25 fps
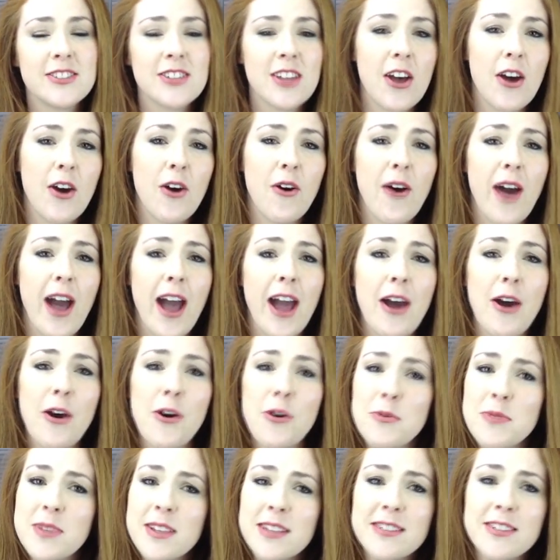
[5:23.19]
So I
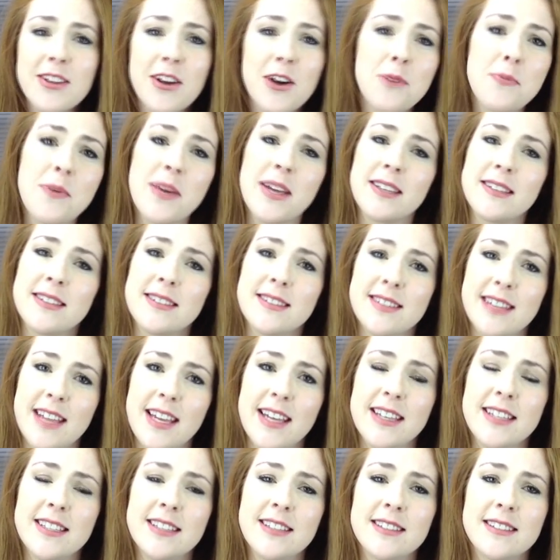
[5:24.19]
hope this all makes
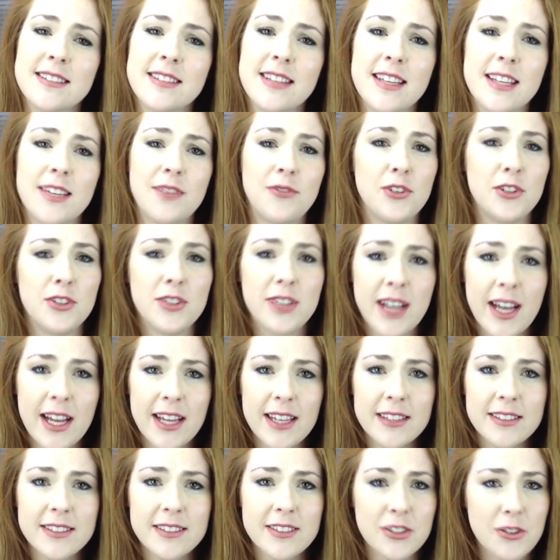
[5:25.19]
sense. If you'd
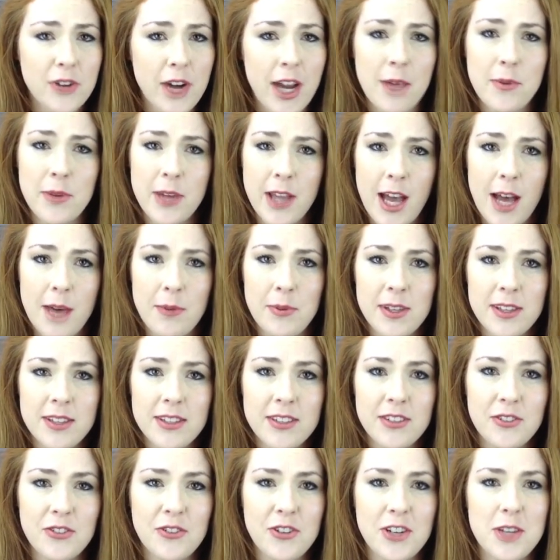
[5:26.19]
like to grab a copy
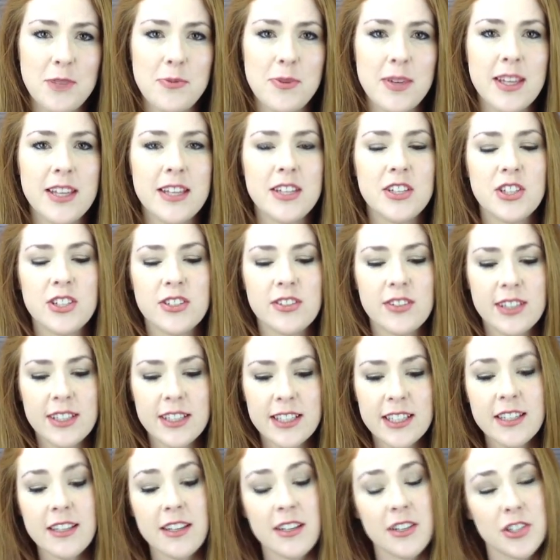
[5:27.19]
of this freebie, just
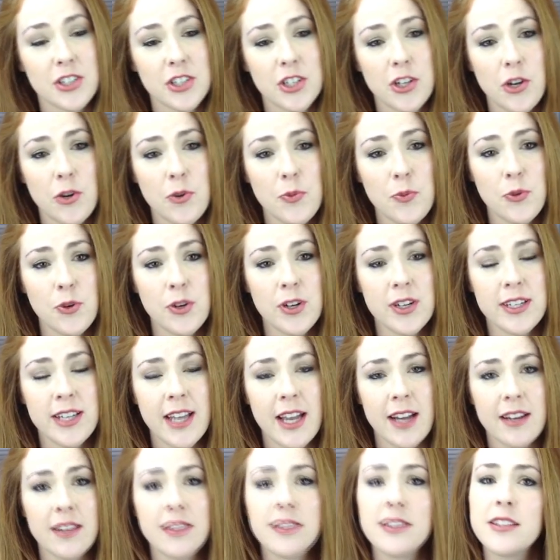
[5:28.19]
click on show more
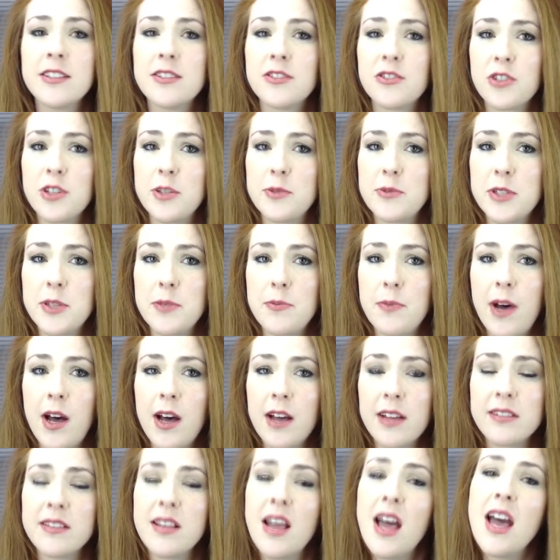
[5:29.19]
down in the description
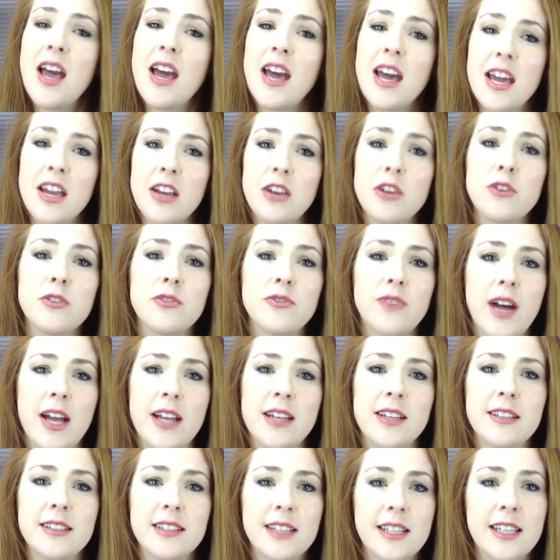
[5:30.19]
box and you'll
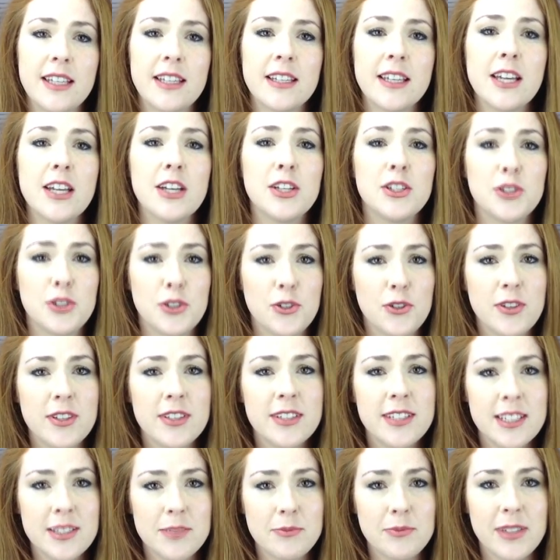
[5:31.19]
find a link to
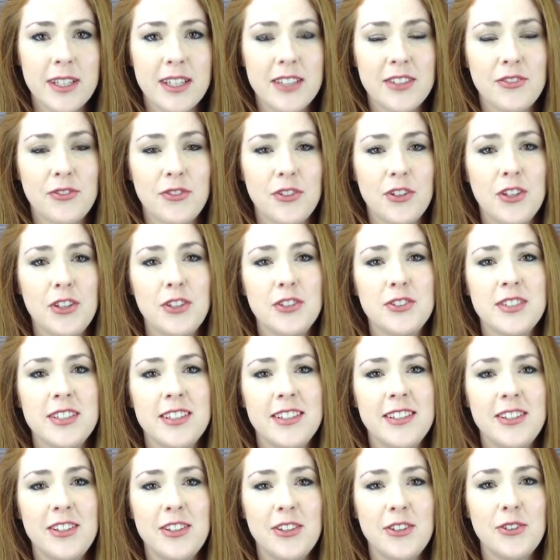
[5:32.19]
the templates for you
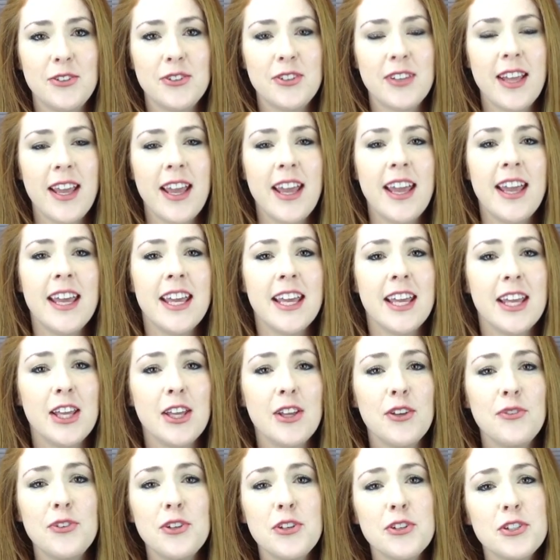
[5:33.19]
to use.
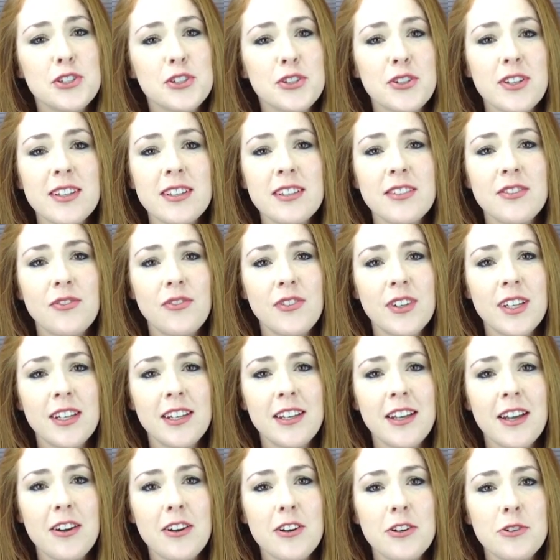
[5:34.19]
If you enjoyed this
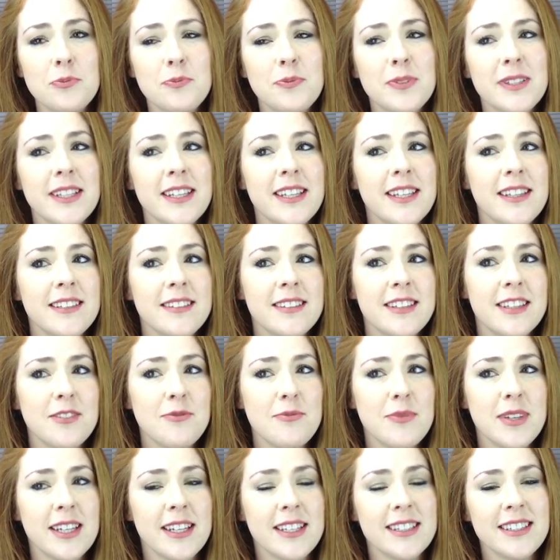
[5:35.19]
video, please
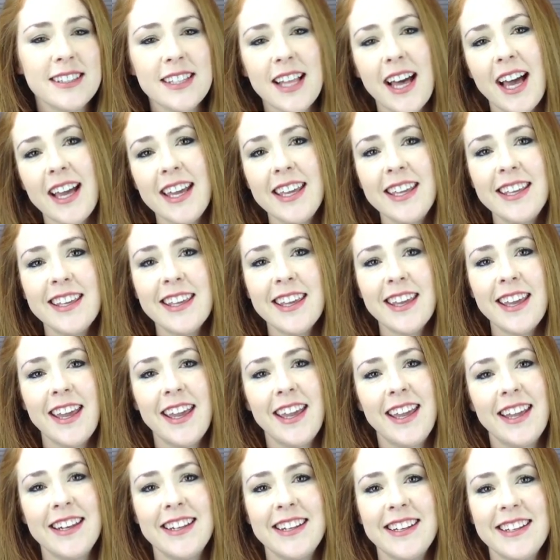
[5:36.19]
give me a like
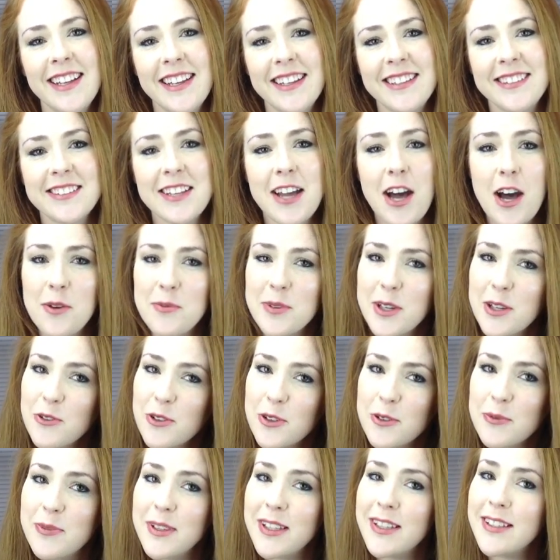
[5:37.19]
and a nice
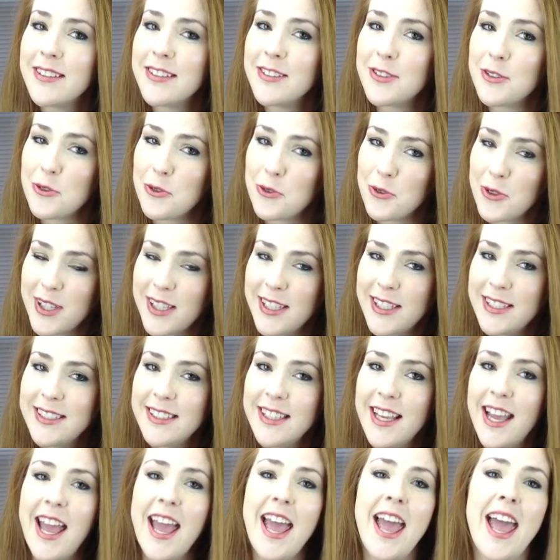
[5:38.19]
comment would be
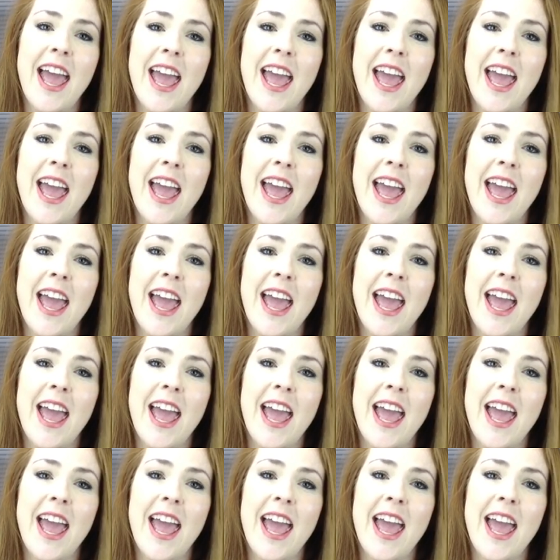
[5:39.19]
sweet.